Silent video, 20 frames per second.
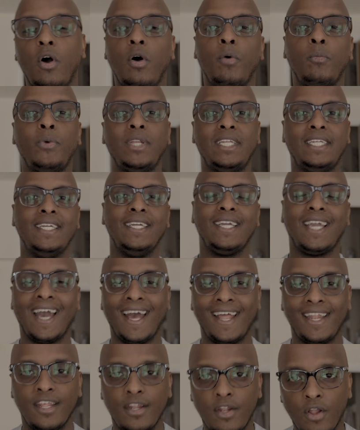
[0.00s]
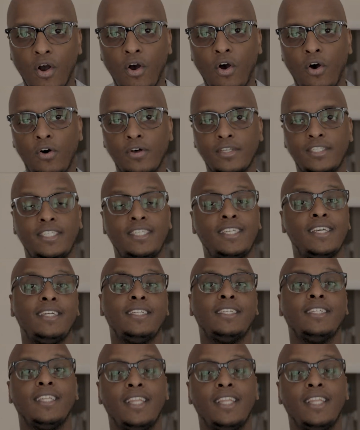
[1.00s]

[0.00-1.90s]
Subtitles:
it up with the Canon R6,